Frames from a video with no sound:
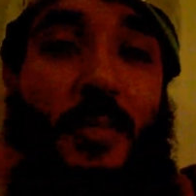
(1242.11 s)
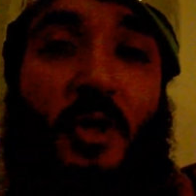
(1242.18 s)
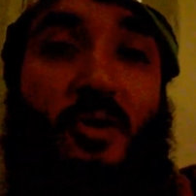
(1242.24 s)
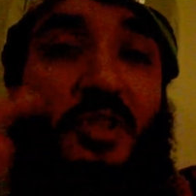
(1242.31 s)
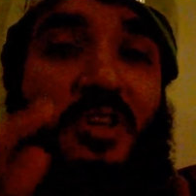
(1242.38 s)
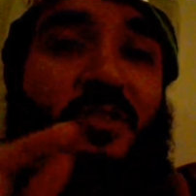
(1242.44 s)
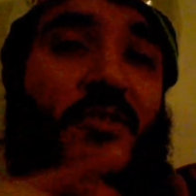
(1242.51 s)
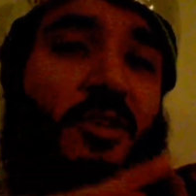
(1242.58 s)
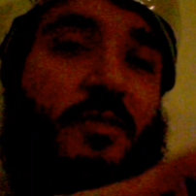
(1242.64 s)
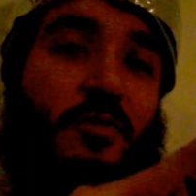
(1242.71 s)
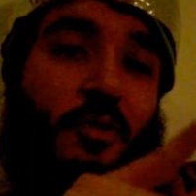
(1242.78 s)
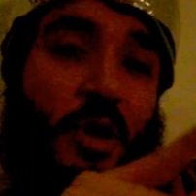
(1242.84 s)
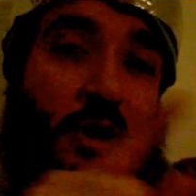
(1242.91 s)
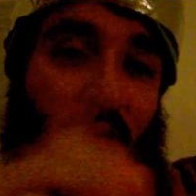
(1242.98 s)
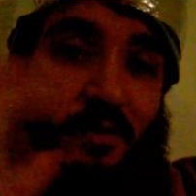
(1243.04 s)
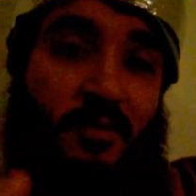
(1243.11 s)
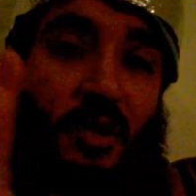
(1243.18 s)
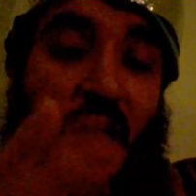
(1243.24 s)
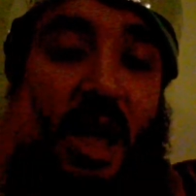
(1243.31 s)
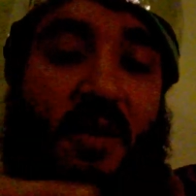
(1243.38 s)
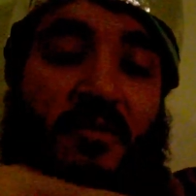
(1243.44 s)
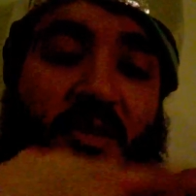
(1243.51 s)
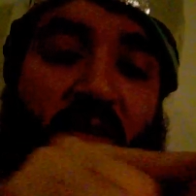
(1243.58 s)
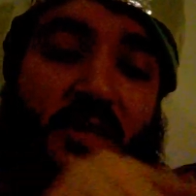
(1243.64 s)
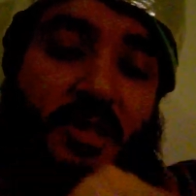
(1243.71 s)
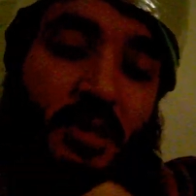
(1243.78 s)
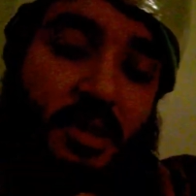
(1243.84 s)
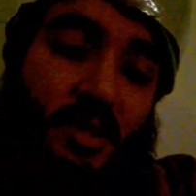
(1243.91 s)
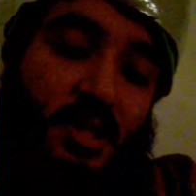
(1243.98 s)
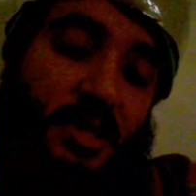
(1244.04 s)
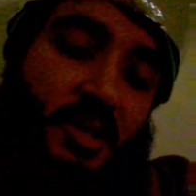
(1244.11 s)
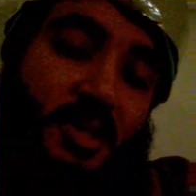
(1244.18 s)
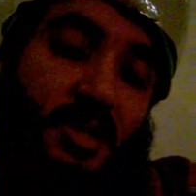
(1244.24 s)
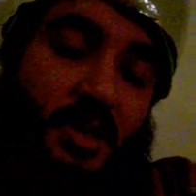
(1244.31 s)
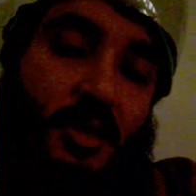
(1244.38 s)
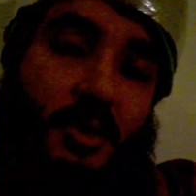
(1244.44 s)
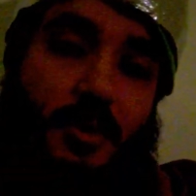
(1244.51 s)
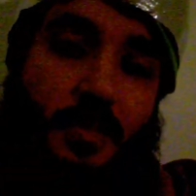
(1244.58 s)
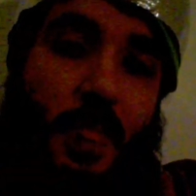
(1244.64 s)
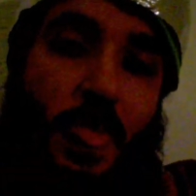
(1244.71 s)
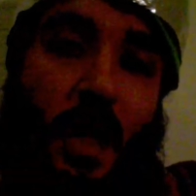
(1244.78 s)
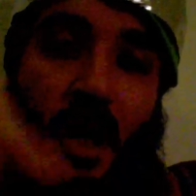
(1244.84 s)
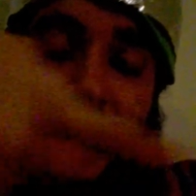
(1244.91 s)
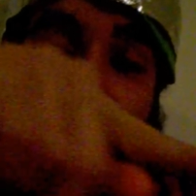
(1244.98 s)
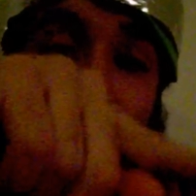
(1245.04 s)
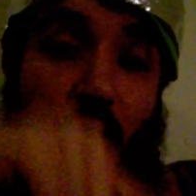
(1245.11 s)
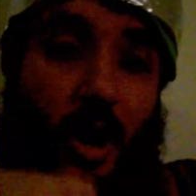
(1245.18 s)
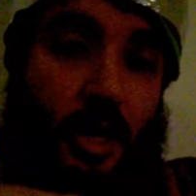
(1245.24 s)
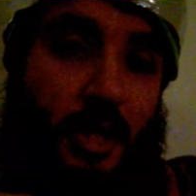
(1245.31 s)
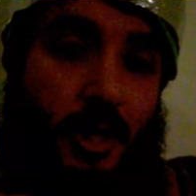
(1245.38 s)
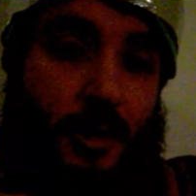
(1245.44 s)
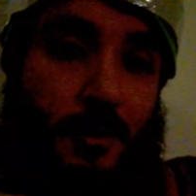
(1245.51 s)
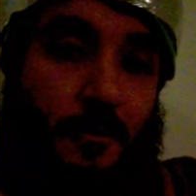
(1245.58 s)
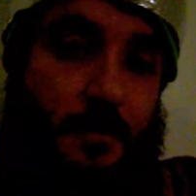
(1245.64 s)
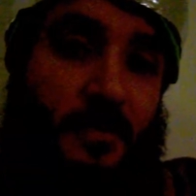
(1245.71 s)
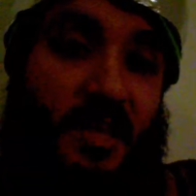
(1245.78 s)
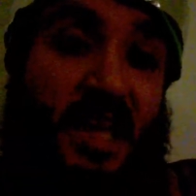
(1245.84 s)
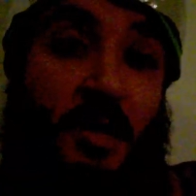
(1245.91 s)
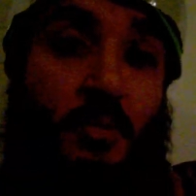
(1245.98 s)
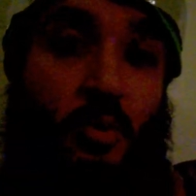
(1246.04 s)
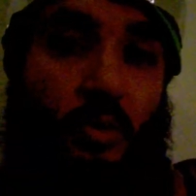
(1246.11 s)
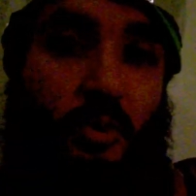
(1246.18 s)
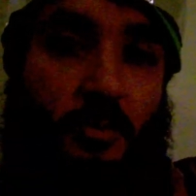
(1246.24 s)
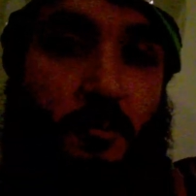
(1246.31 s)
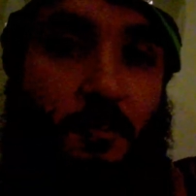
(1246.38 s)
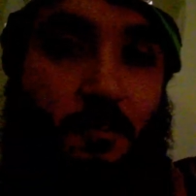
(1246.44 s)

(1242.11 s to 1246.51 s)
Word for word: cause even if you if you have this this uh, air hockey table